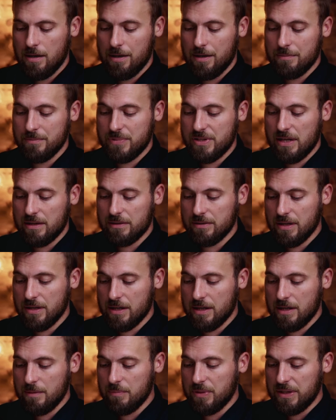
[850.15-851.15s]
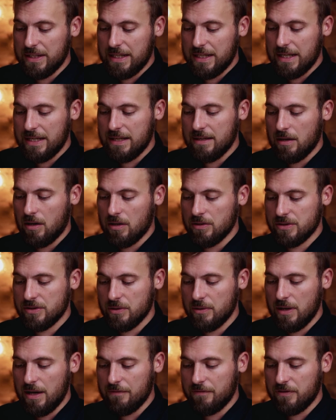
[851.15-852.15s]
Um, Secretary Blinken
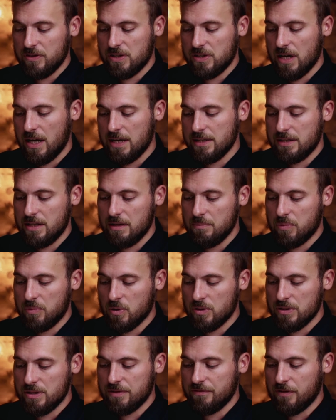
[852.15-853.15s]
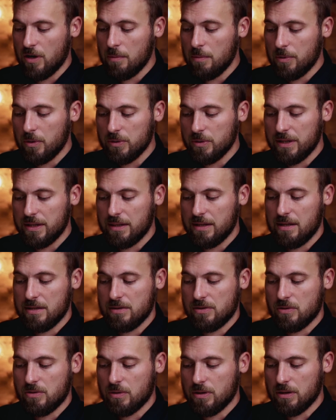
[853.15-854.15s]
also emphasized the importance of upholding the
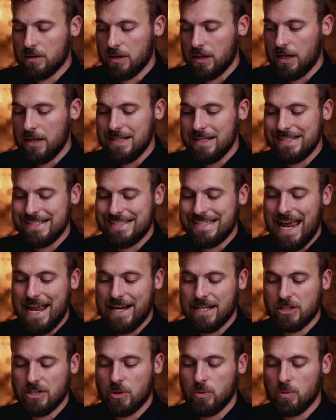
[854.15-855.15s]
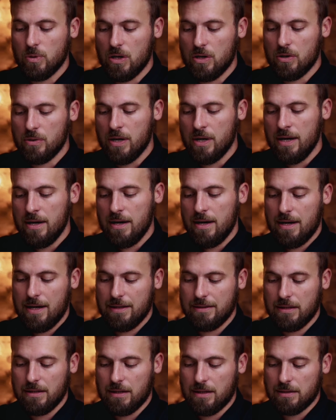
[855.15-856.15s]
historic status quo
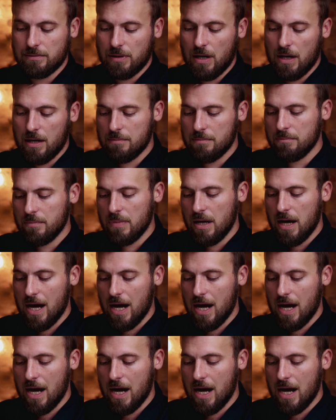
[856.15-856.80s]
at the Haram,